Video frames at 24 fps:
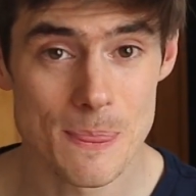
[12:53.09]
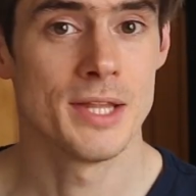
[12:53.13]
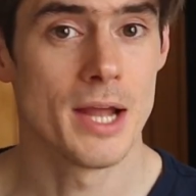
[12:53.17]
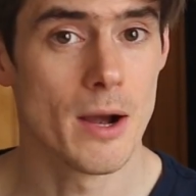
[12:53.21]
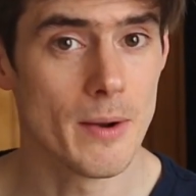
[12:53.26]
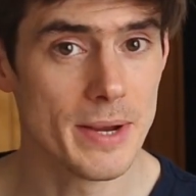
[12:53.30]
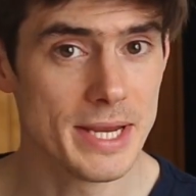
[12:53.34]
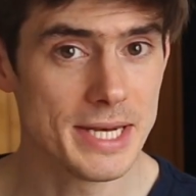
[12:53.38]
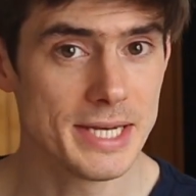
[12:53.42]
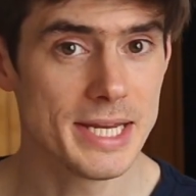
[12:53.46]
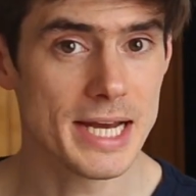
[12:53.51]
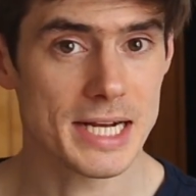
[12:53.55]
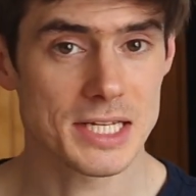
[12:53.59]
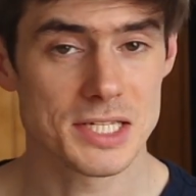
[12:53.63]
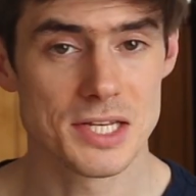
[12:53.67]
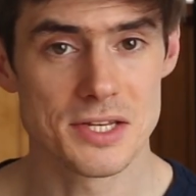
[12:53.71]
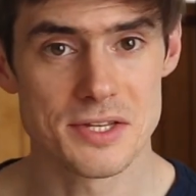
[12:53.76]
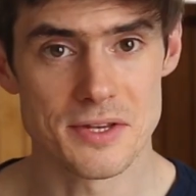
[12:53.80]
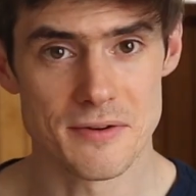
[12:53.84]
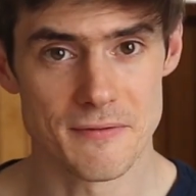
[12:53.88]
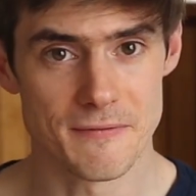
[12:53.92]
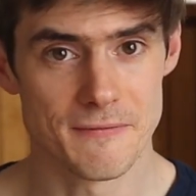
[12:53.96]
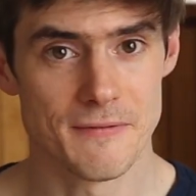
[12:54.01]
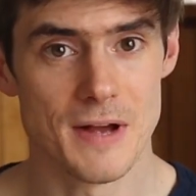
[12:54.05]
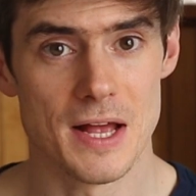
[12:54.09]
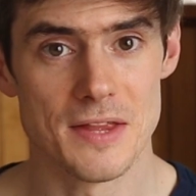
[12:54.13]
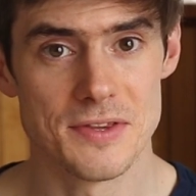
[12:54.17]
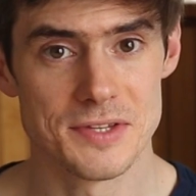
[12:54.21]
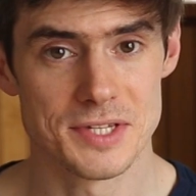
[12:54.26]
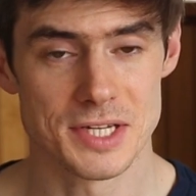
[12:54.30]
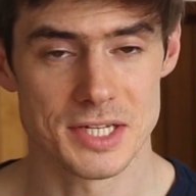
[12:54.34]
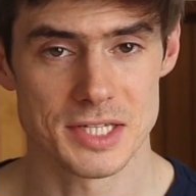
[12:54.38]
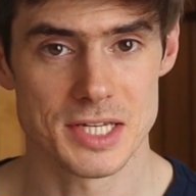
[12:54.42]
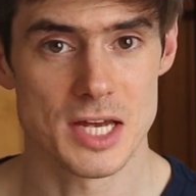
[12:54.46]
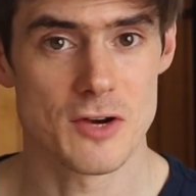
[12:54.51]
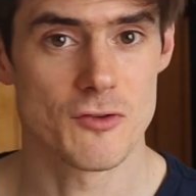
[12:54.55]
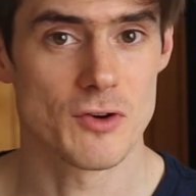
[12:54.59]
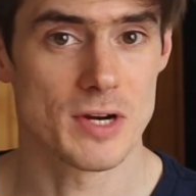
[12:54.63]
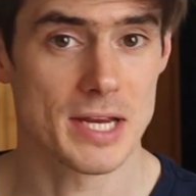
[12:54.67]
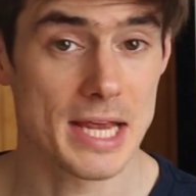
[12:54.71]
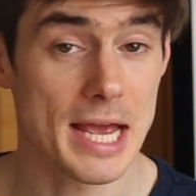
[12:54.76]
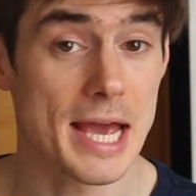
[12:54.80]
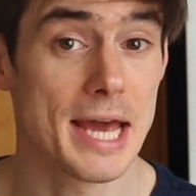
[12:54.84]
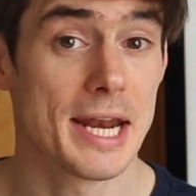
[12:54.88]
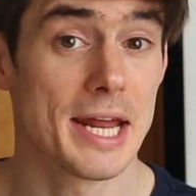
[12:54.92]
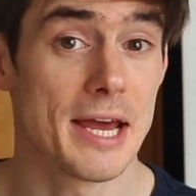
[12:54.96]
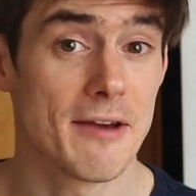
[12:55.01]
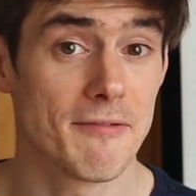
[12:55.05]
Now, indexes and funds, etc.,
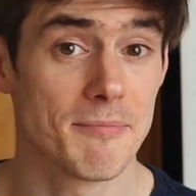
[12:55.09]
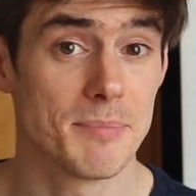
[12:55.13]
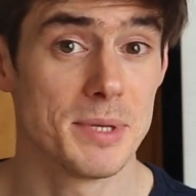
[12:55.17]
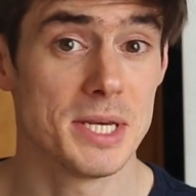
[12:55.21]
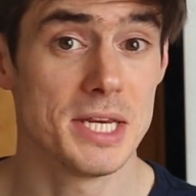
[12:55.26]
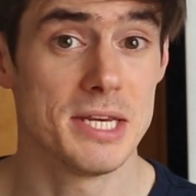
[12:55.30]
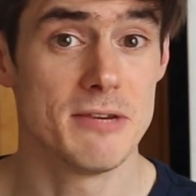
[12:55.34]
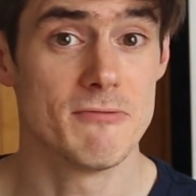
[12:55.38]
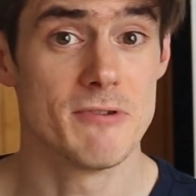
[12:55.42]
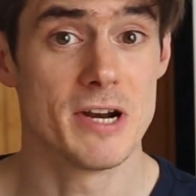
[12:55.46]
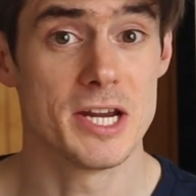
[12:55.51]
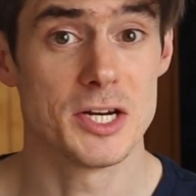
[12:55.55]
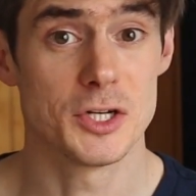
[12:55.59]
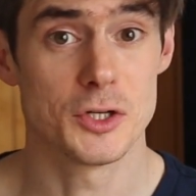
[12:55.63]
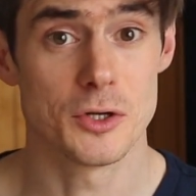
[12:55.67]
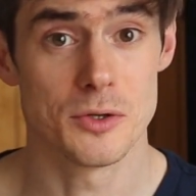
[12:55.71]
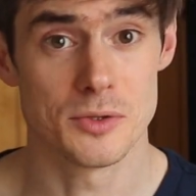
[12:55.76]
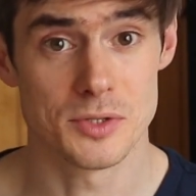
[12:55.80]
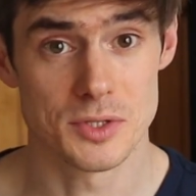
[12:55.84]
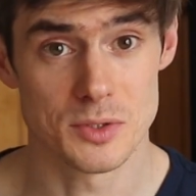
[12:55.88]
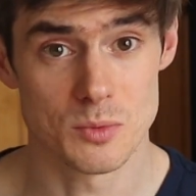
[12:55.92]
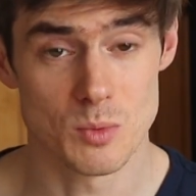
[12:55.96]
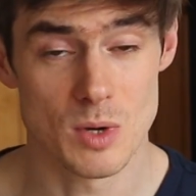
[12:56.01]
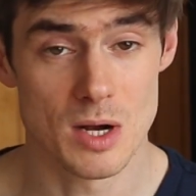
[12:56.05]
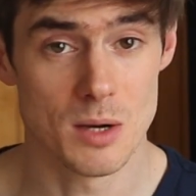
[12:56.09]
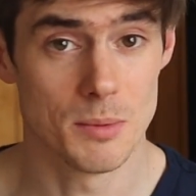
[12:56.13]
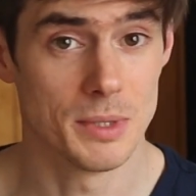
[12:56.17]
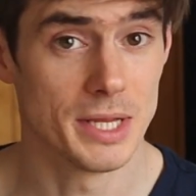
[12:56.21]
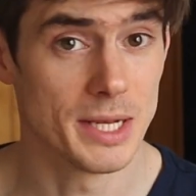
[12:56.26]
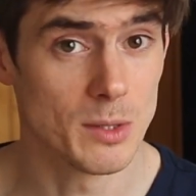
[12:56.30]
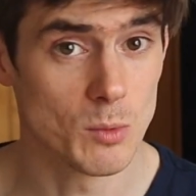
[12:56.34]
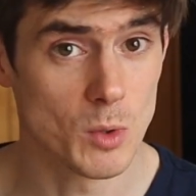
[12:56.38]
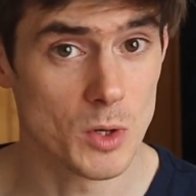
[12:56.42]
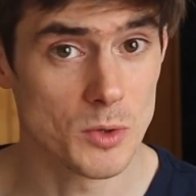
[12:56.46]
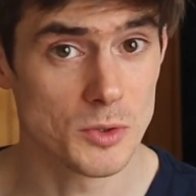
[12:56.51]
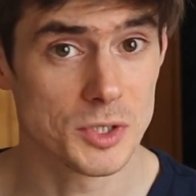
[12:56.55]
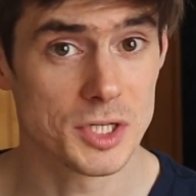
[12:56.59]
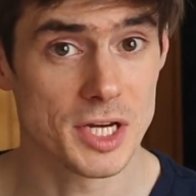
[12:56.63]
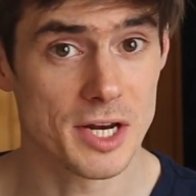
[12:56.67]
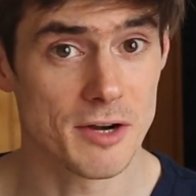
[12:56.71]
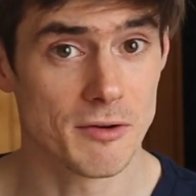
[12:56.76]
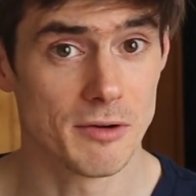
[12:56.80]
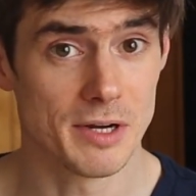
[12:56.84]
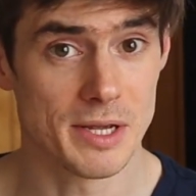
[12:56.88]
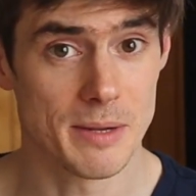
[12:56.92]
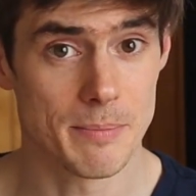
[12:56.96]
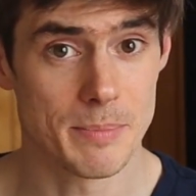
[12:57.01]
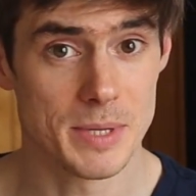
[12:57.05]
can have PE ratios as well, but they won't
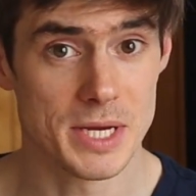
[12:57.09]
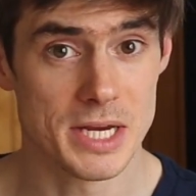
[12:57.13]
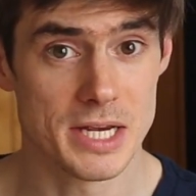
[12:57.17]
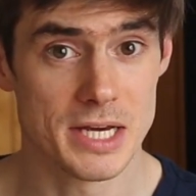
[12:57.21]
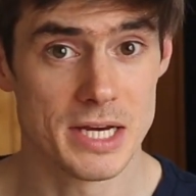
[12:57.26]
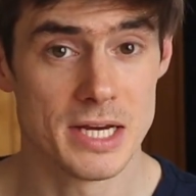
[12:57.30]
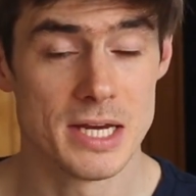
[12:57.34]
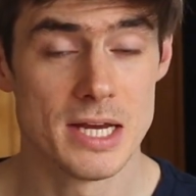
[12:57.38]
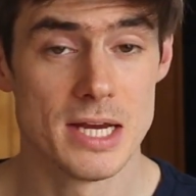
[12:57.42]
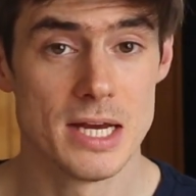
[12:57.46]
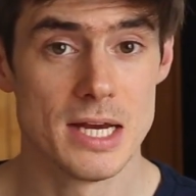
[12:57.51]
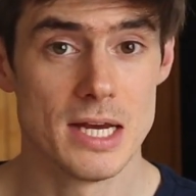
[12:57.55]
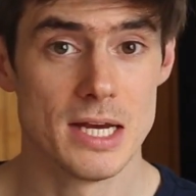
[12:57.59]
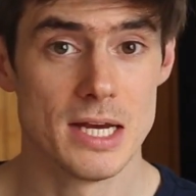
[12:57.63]
generally appear